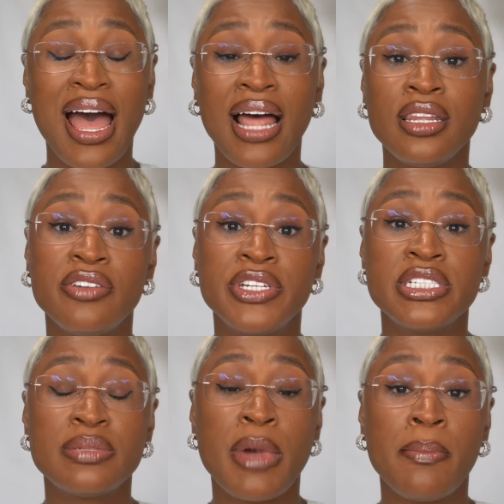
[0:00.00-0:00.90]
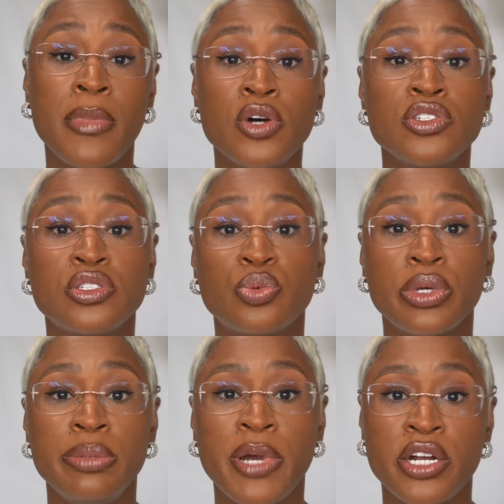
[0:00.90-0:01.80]
I love it. It's my most
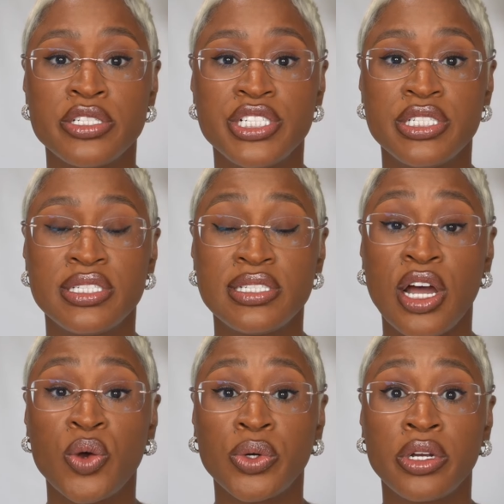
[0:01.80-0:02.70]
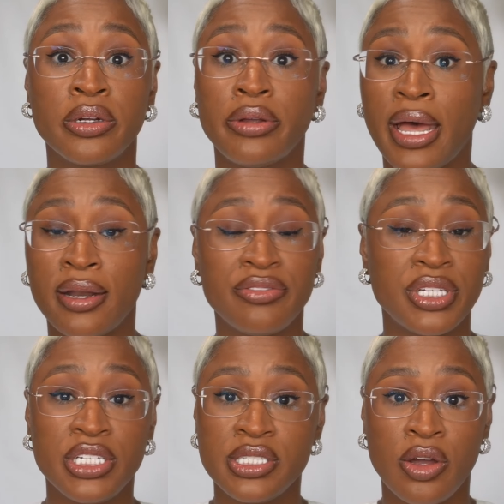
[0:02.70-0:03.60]
repurchased toner out of
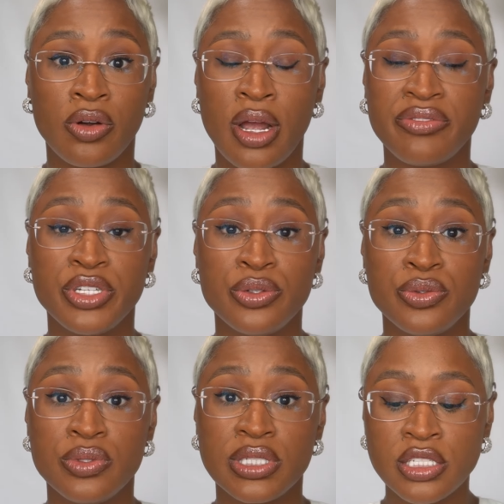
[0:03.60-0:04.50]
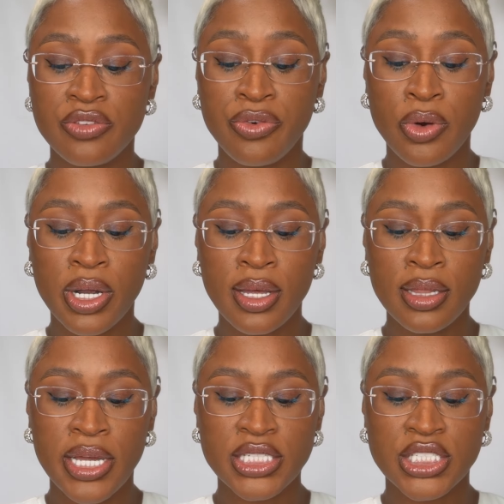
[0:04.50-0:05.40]
any toner I've used. Sephora
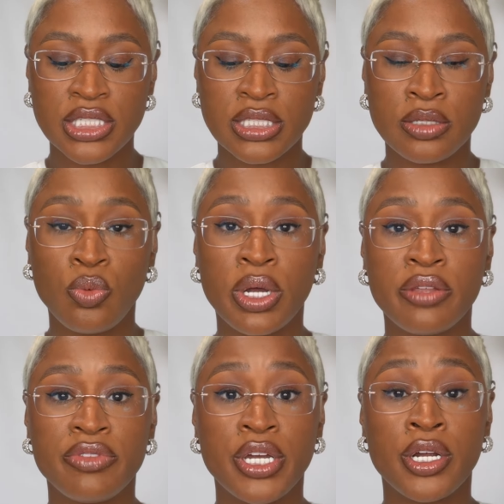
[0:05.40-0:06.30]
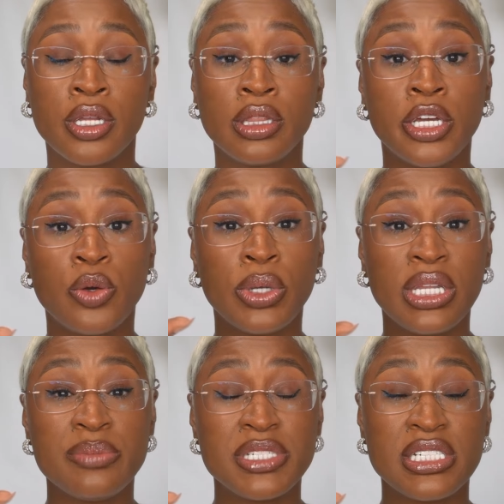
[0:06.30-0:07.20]
Collection, one of their liquid
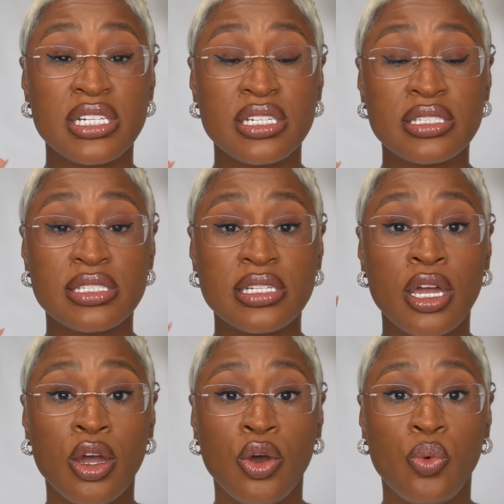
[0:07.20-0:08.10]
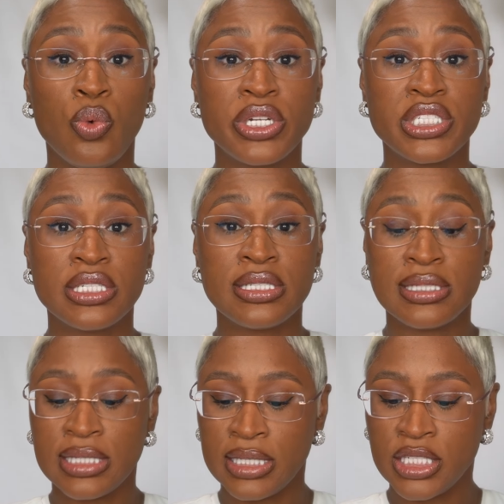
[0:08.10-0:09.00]
lipsticks, which
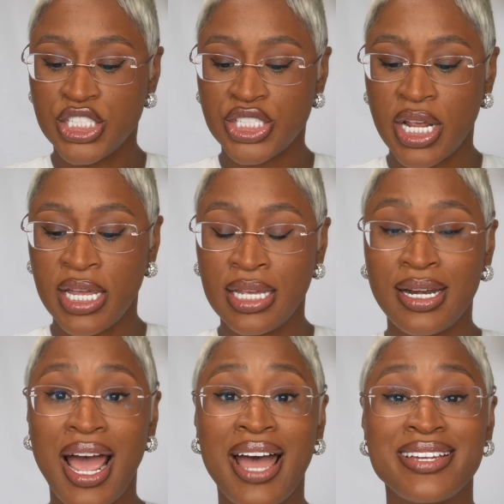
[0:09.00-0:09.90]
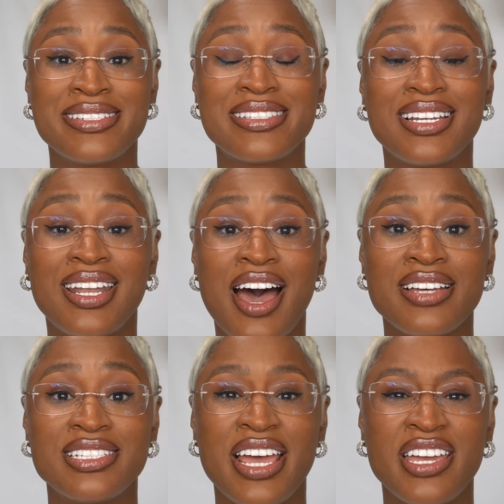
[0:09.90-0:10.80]
is in the shade Iced
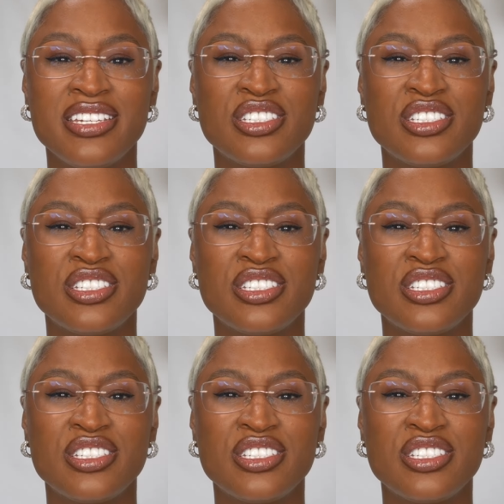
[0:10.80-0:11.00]
Latte.